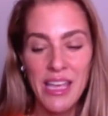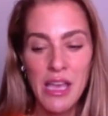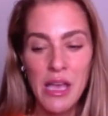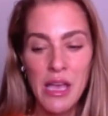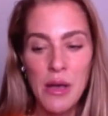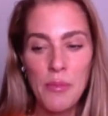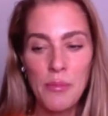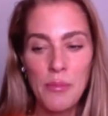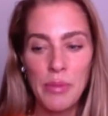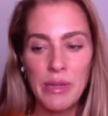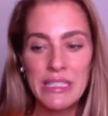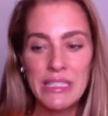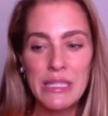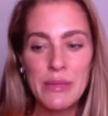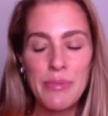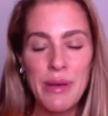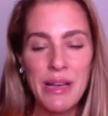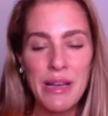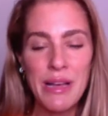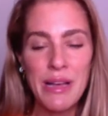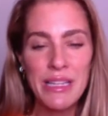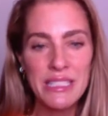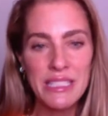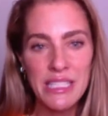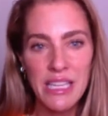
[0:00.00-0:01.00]
But it's the
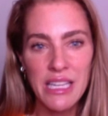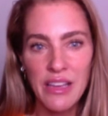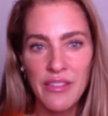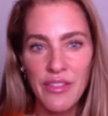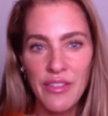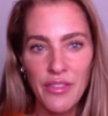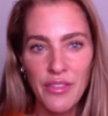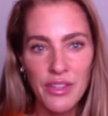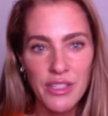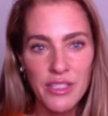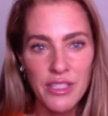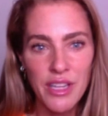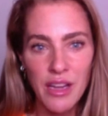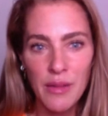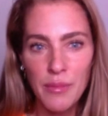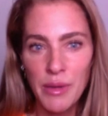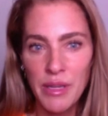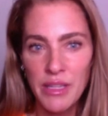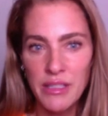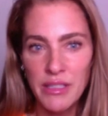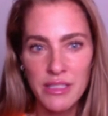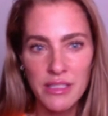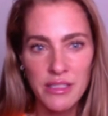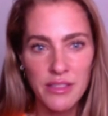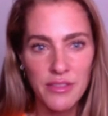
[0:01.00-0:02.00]
best thing I've ever done
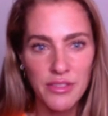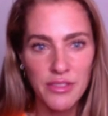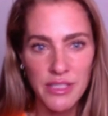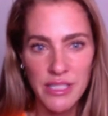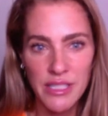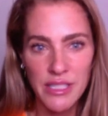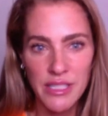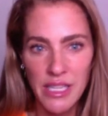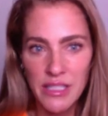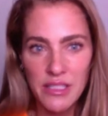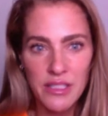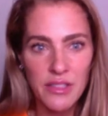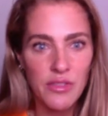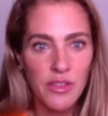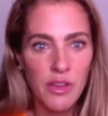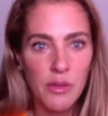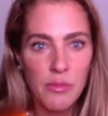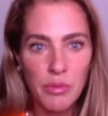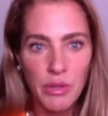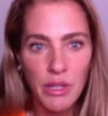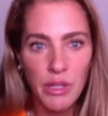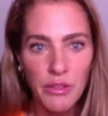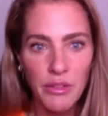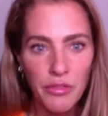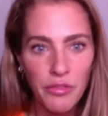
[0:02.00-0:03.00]
because it's a sense of
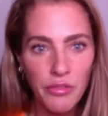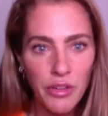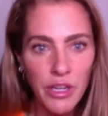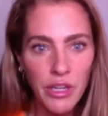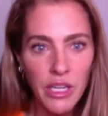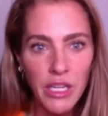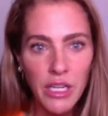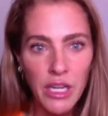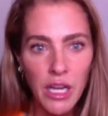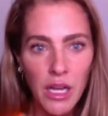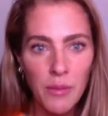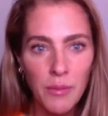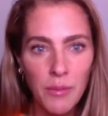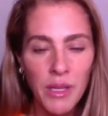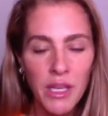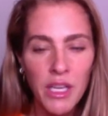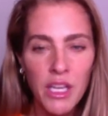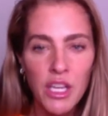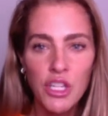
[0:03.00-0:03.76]
complete freedom.